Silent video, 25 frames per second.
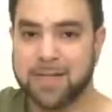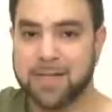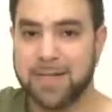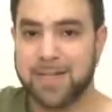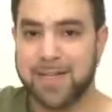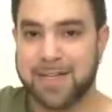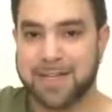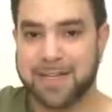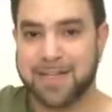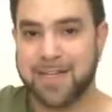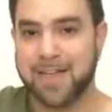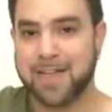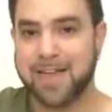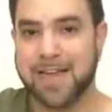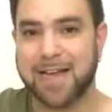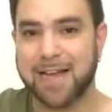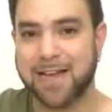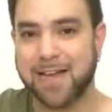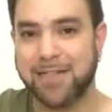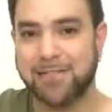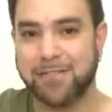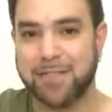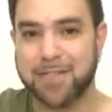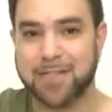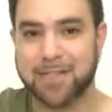See, it's not
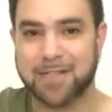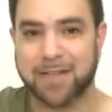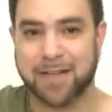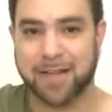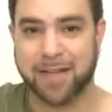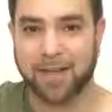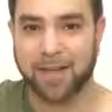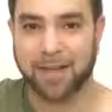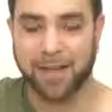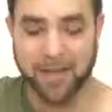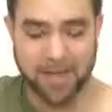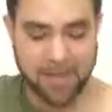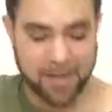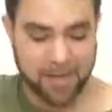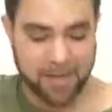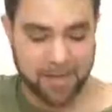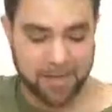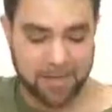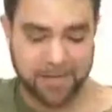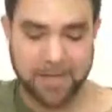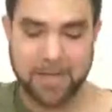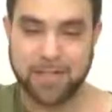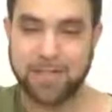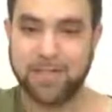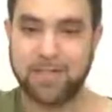that interesting.
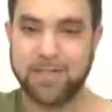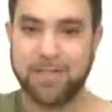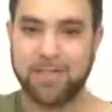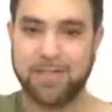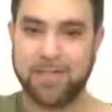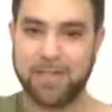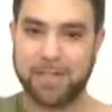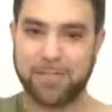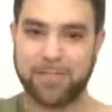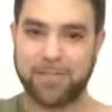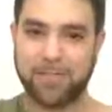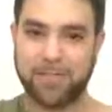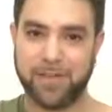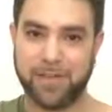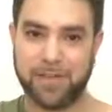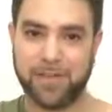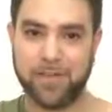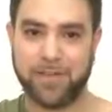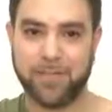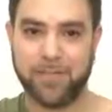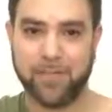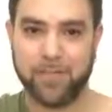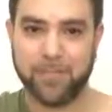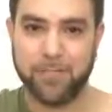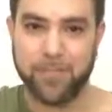You need to give
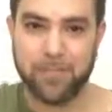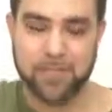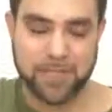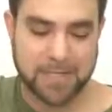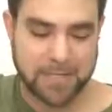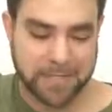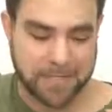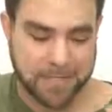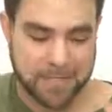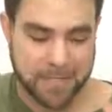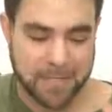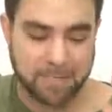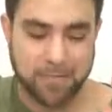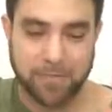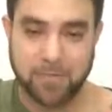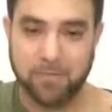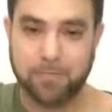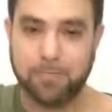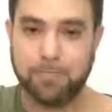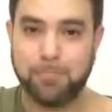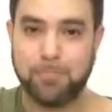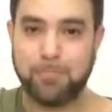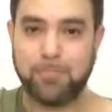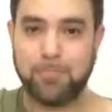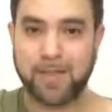your music time
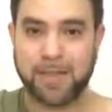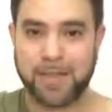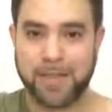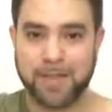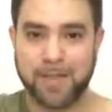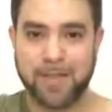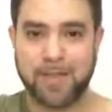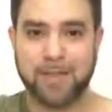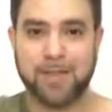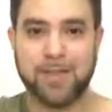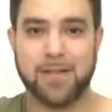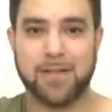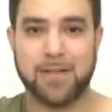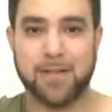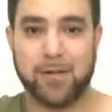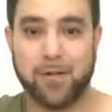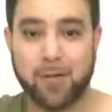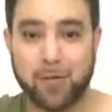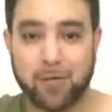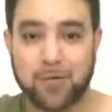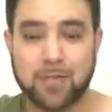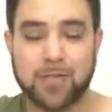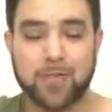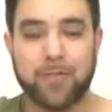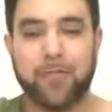to breathe
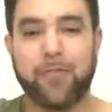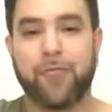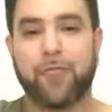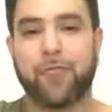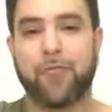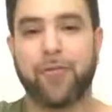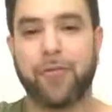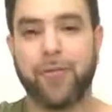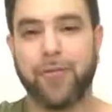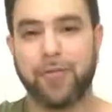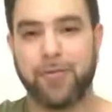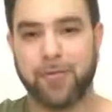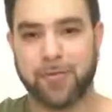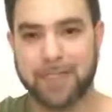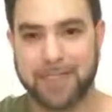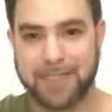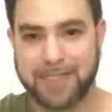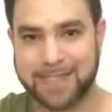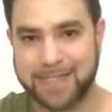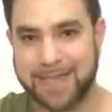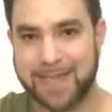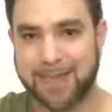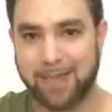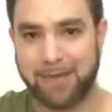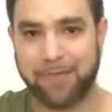also for
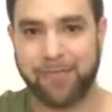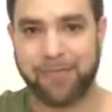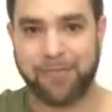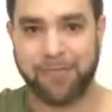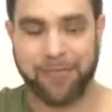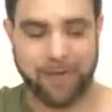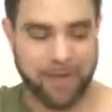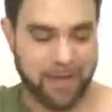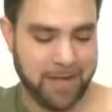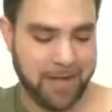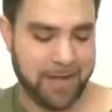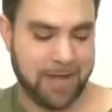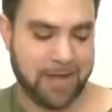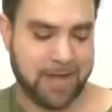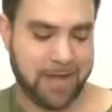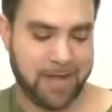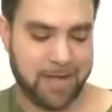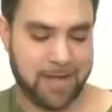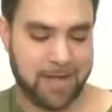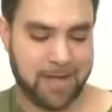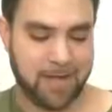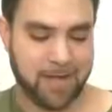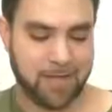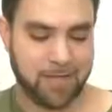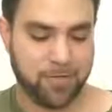yourself,
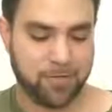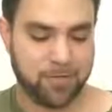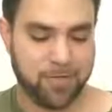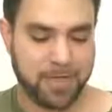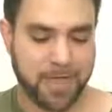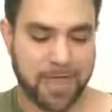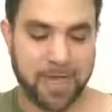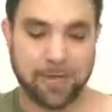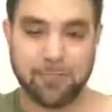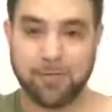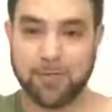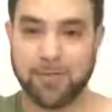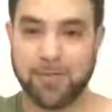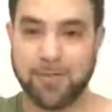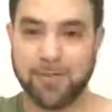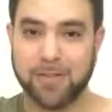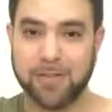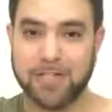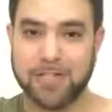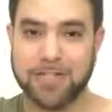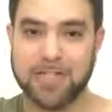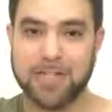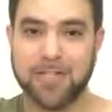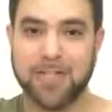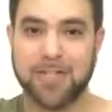to be able to
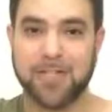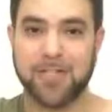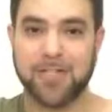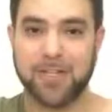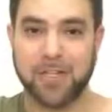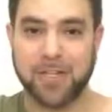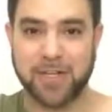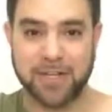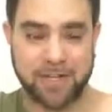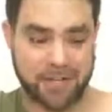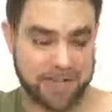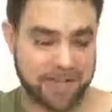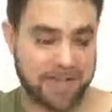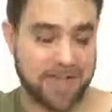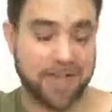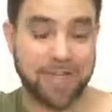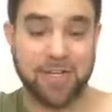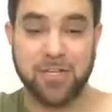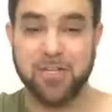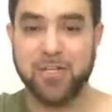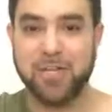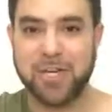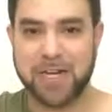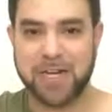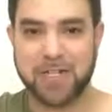listen and
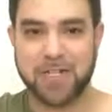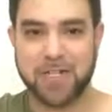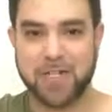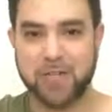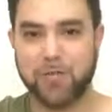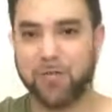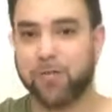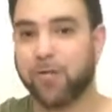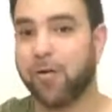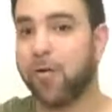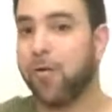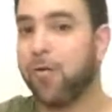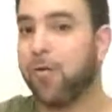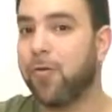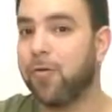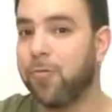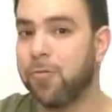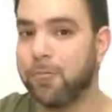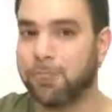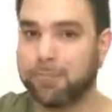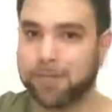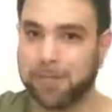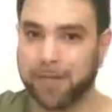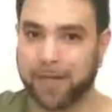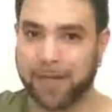digest your
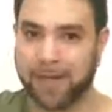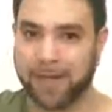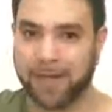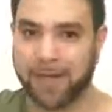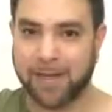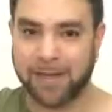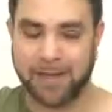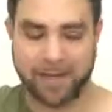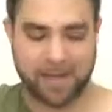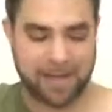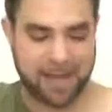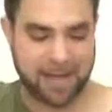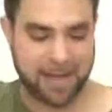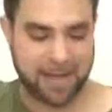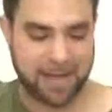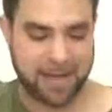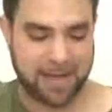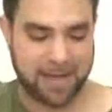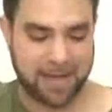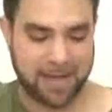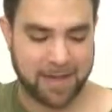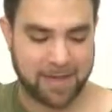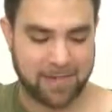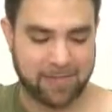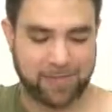own playing
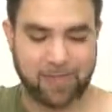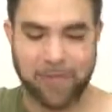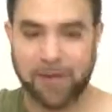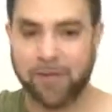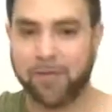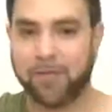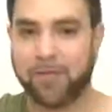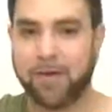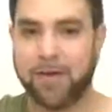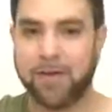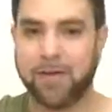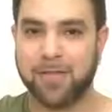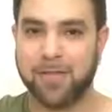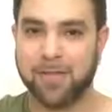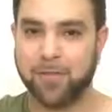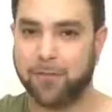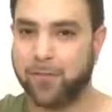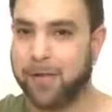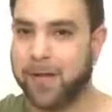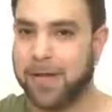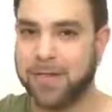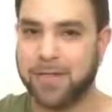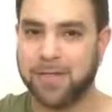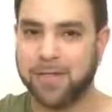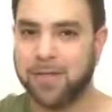and figure out the
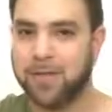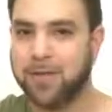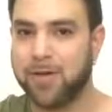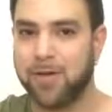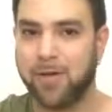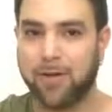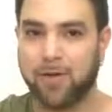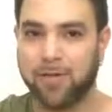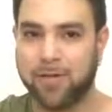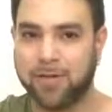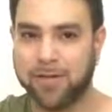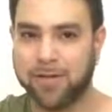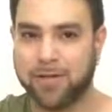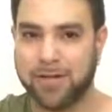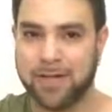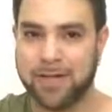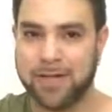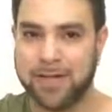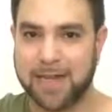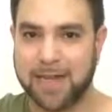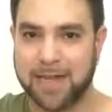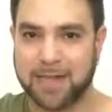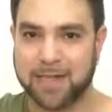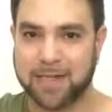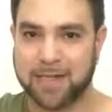way to go to the
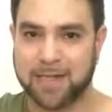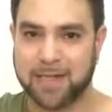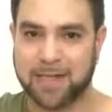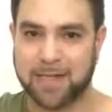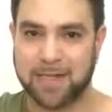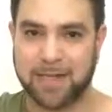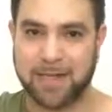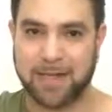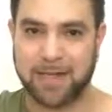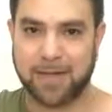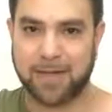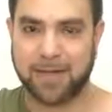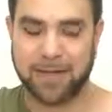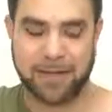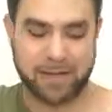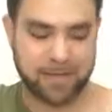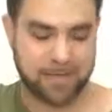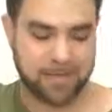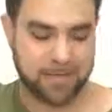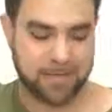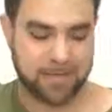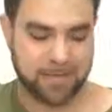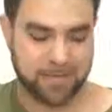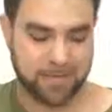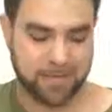next
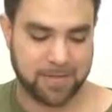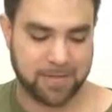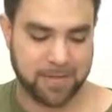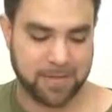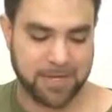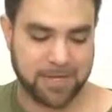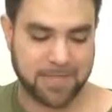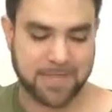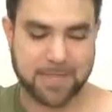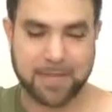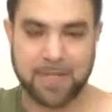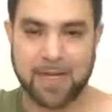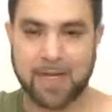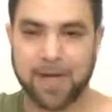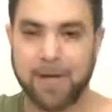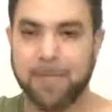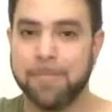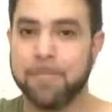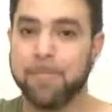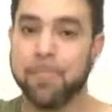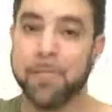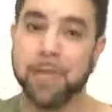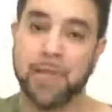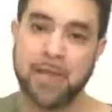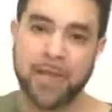line.
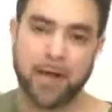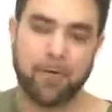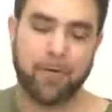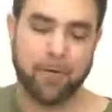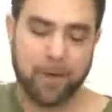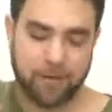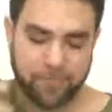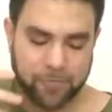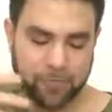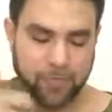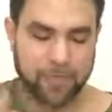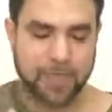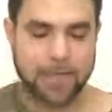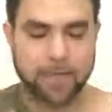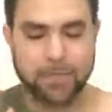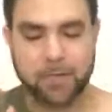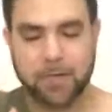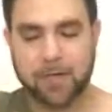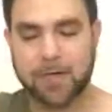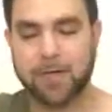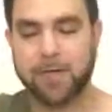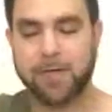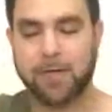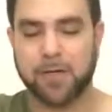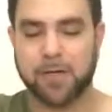Now, of course, I'm
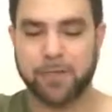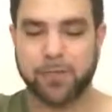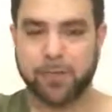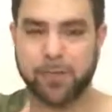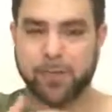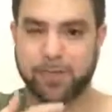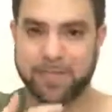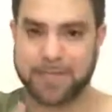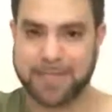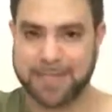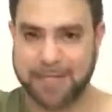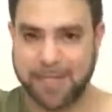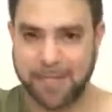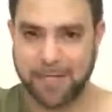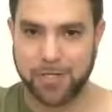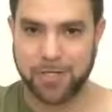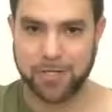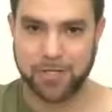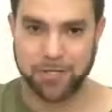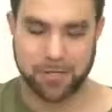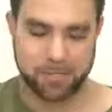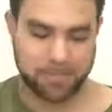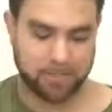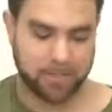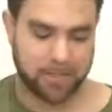talking about
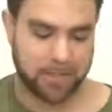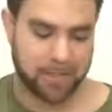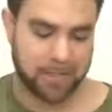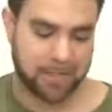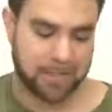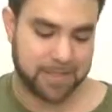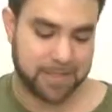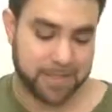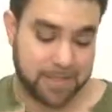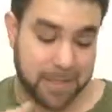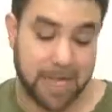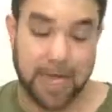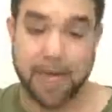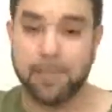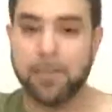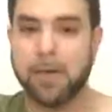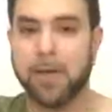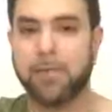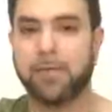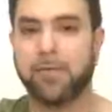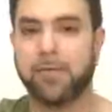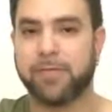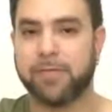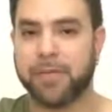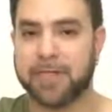improvisation because I'm
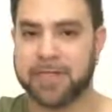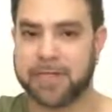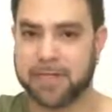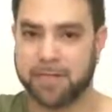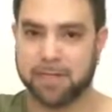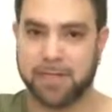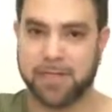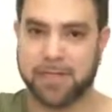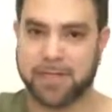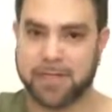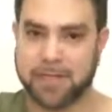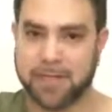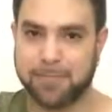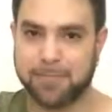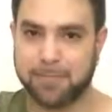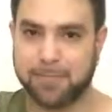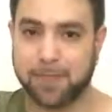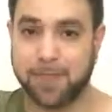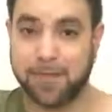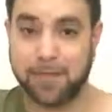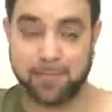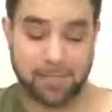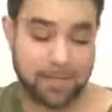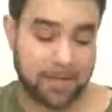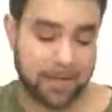improvising my
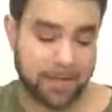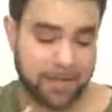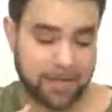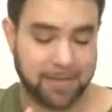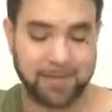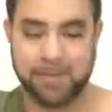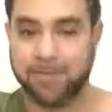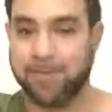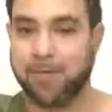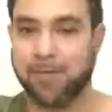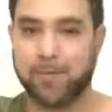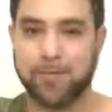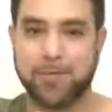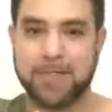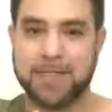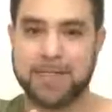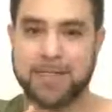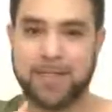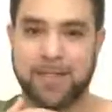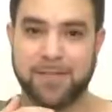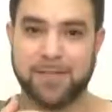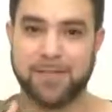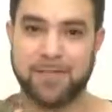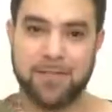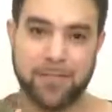example. I always
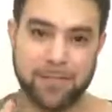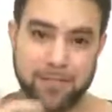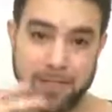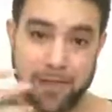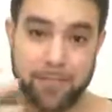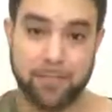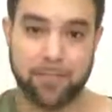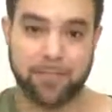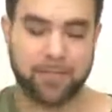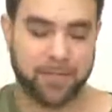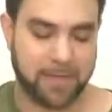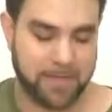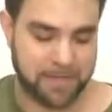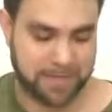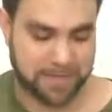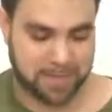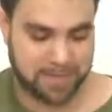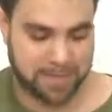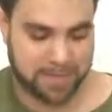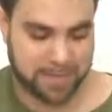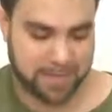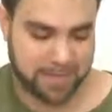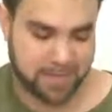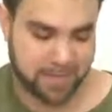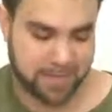love to improvise
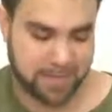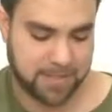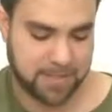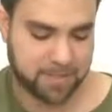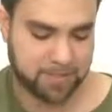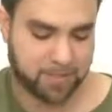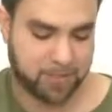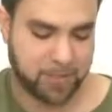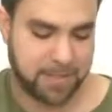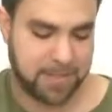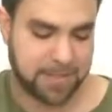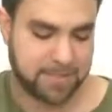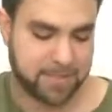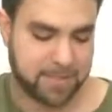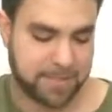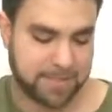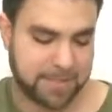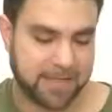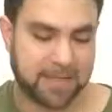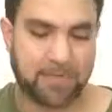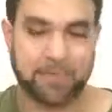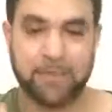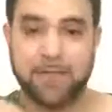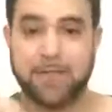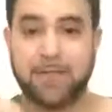and to surprise
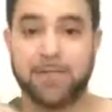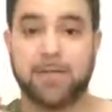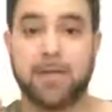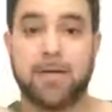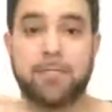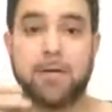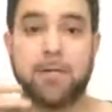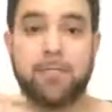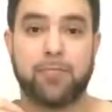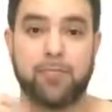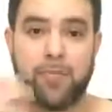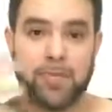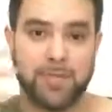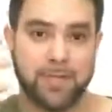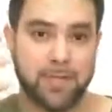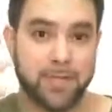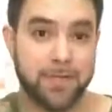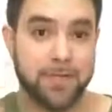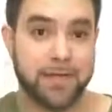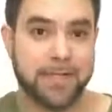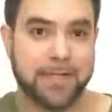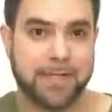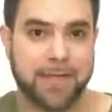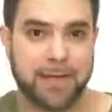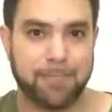myself and to come up with
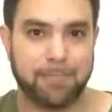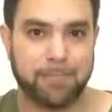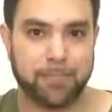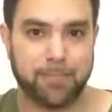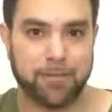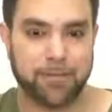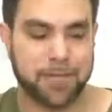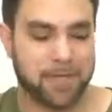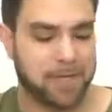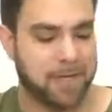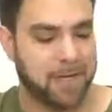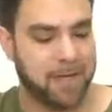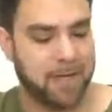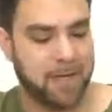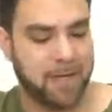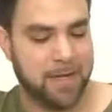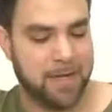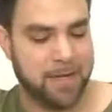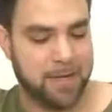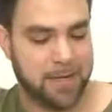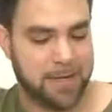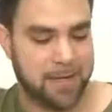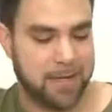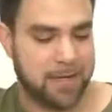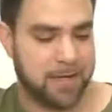new examples,
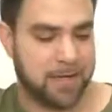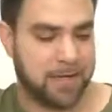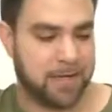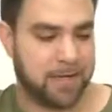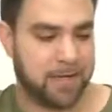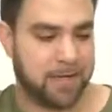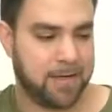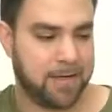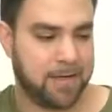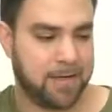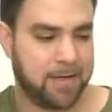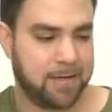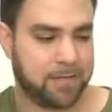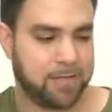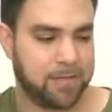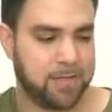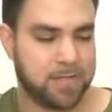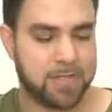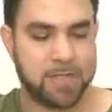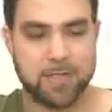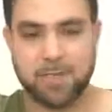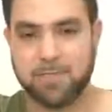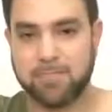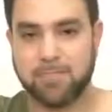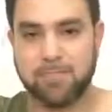
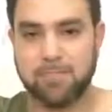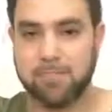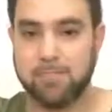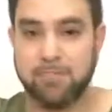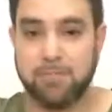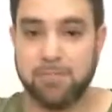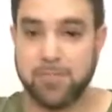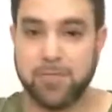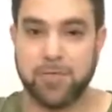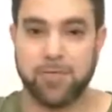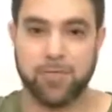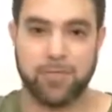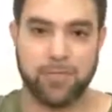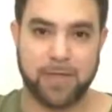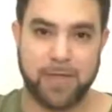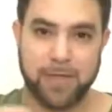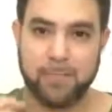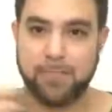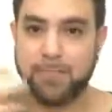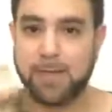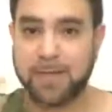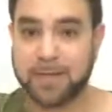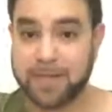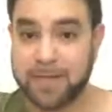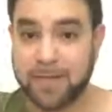just to
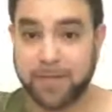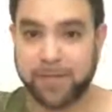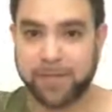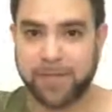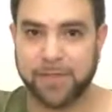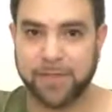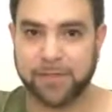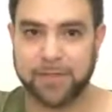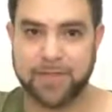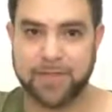keep myself